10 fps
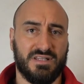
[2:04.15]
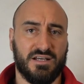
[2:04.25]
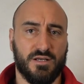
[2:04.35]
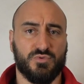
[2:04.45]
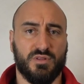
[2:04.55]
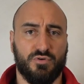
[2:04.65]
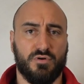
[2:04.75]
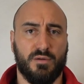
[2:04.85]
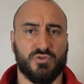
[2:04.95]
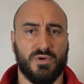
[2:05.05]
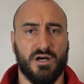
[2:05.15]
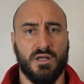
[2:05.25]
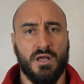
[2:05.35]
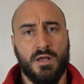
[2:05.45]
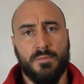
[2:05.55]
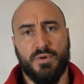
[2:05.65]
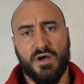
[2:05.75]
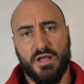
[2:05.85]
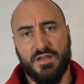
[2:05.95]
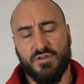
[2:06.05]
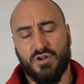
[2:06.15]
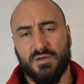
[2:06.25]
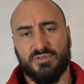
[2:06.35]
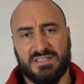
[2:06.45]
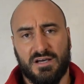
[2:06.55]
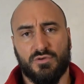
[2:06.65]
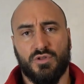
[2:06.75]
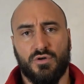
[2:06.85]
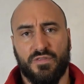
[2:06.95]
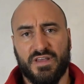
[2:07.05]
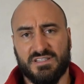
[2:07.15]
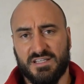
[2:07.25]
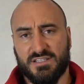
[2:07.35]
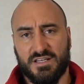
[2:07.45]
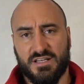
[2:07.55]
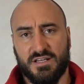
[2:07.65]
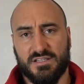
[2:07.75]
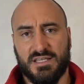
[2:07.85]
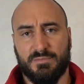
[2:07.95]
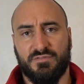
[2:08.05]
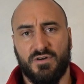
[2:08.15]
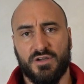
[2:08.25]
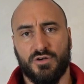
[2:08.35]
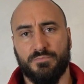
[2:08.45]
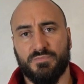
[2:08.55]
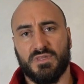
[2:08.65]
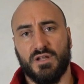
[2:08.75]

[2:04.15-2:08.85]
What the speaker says: That comes with the program as well. But if you're not able to download the whole thing, it is a zipped file,